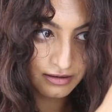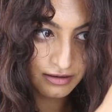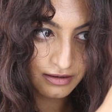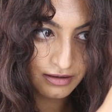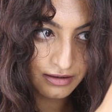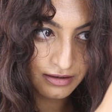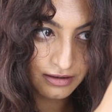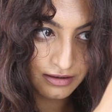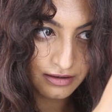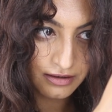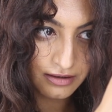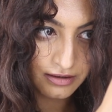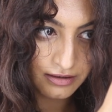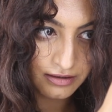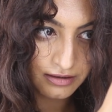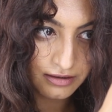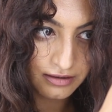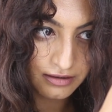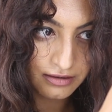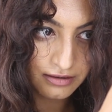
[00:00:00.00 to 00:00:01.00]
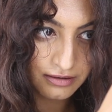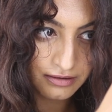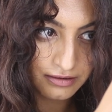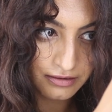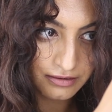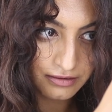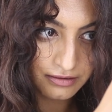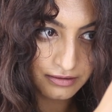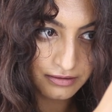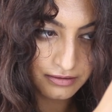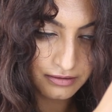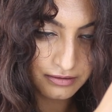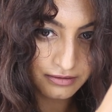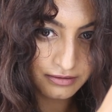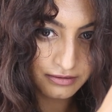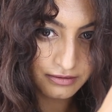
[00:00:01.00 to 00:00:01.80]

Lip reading: [no speech]